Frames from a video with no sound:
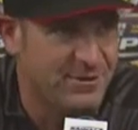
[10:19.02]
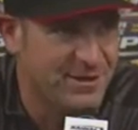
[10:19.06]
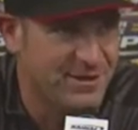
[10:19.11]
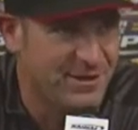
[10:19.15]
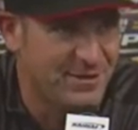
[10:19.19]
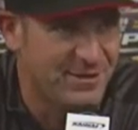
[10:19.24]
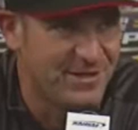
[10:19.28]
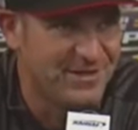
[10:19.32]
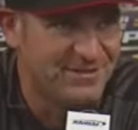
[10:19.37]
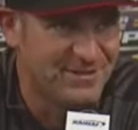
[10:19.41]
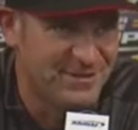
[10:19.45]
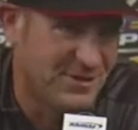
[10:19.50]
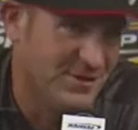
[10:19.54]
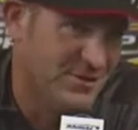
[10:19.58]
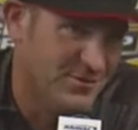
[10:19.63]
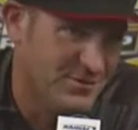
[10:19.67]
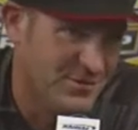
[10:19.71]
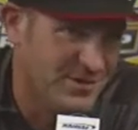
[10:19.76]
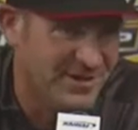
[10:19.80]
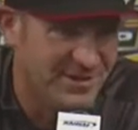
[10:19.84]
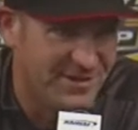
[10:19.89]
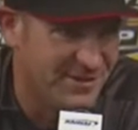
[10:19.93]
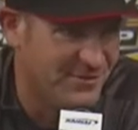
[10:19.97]
You know, he's going to
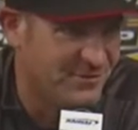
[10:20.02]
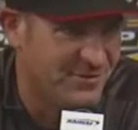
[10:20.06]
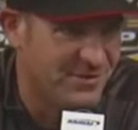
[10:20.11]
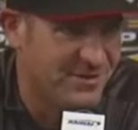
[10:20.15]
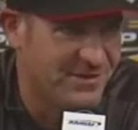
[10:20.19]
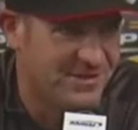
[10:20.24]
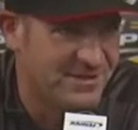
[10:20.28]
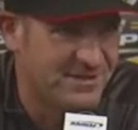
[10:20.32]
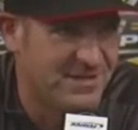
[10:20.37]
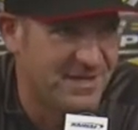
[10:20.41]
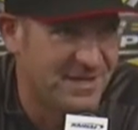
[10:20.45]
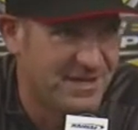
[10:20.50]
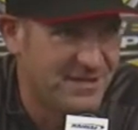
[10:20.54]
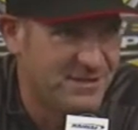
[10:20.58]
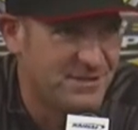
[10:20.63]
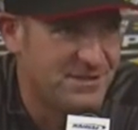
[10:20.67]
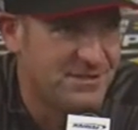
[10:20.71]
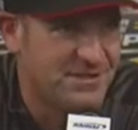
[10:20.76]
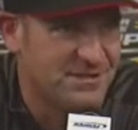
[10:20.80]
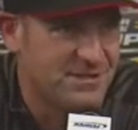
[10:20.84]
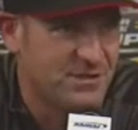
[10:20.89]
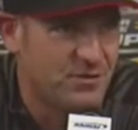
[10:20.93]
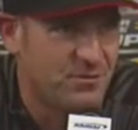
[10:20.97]
win here one of these
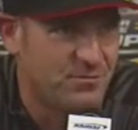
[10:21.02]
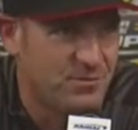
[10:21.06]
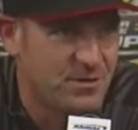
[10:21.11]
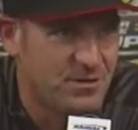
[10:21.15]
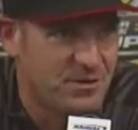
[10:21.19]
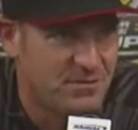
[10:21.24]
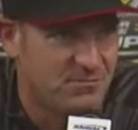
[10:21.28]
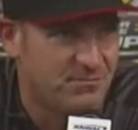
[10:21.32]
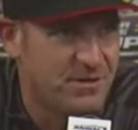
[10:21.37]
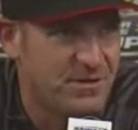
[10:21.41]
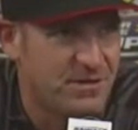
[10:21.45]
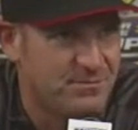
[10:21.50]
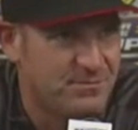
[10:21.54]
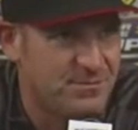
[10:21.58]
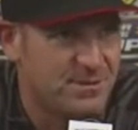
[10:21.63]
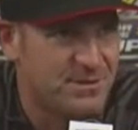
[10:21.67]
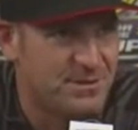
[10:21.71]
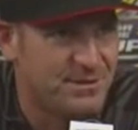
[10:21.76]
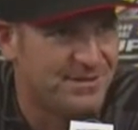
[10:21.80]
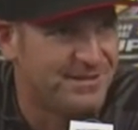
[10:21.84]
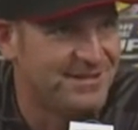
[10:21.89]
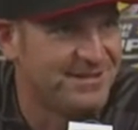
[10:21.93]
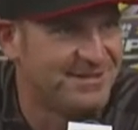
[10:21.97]
days. You just hope you can beat him
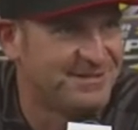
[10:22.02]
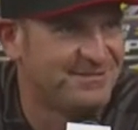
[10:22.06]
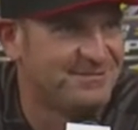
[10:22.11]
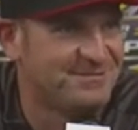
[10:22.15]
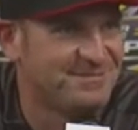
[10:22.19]
to it.